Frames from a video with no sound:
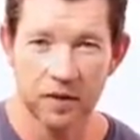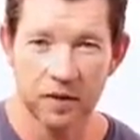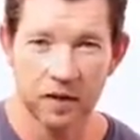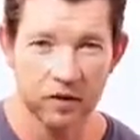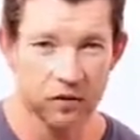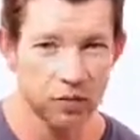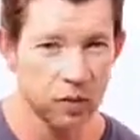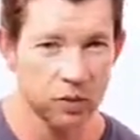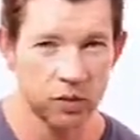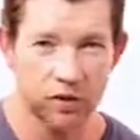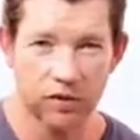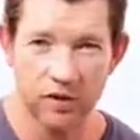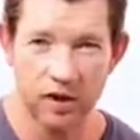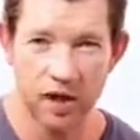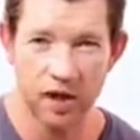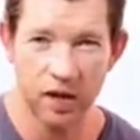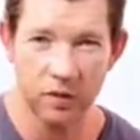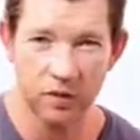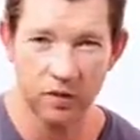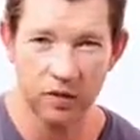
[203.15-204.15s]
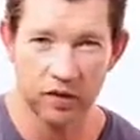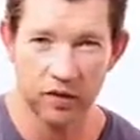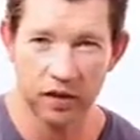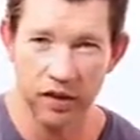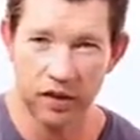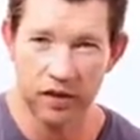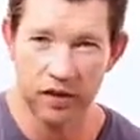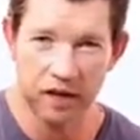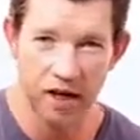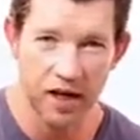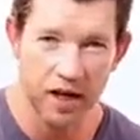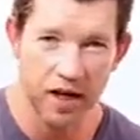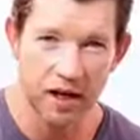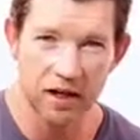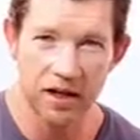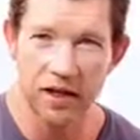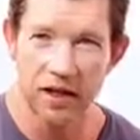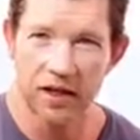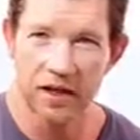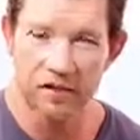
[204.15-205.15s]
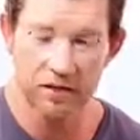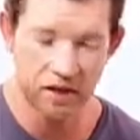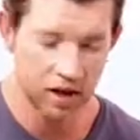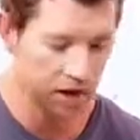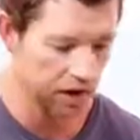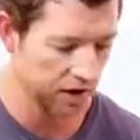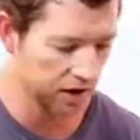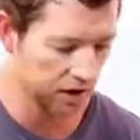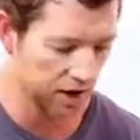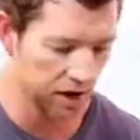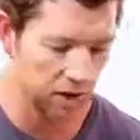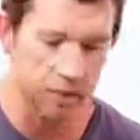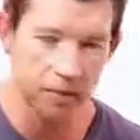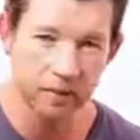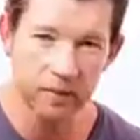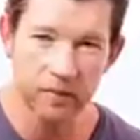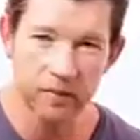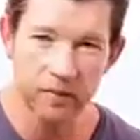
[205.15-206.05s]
That's where we start with, down, down, up.